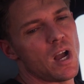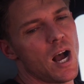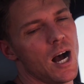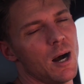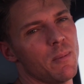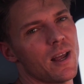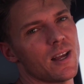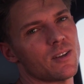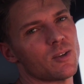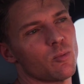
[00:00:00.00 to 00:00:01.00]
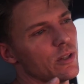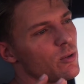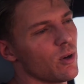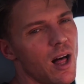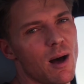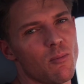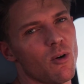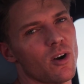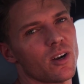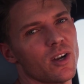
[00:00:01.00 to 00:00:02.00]
And we do a lot
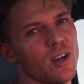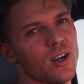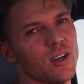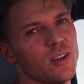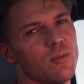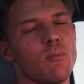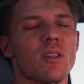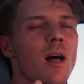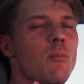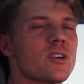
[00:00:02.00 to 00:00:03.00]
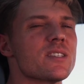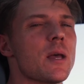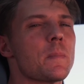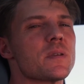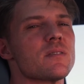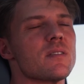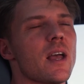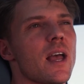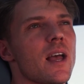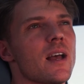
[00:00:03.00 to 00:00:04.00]
more lot more tips,
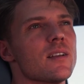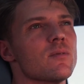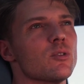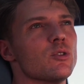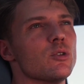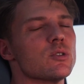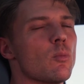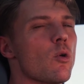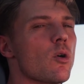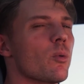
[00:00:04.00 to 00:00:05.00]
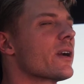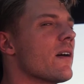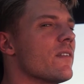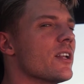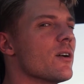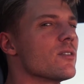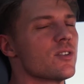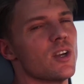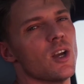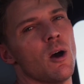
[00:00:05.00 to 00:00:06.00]
and we'll do some more workout
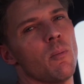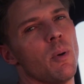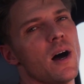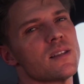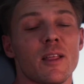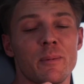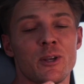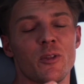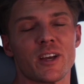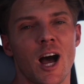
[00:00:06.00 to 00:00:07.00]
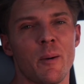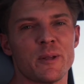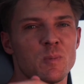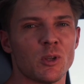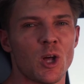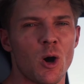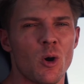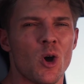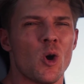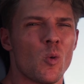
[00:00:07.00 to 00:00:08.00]
videos. But let me know in the comments below
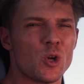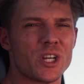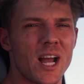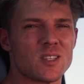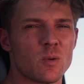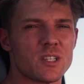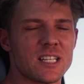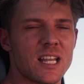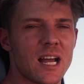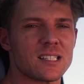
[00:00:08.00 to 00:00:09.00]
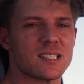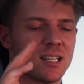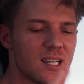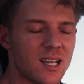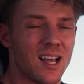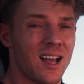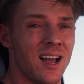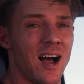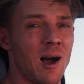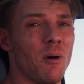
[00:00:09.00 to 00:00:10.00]
what you guys want to see next.
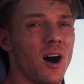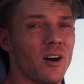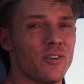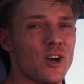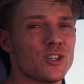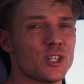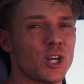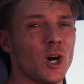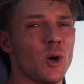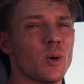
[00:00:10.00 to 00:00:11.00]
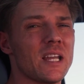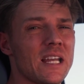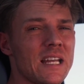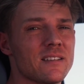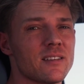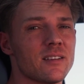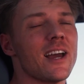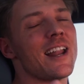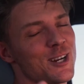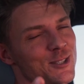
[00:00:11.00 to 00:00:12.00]
I'm off to go eat
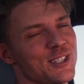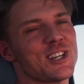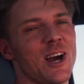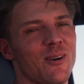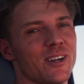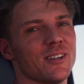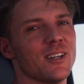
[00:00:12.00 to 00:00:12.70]
and actually shower.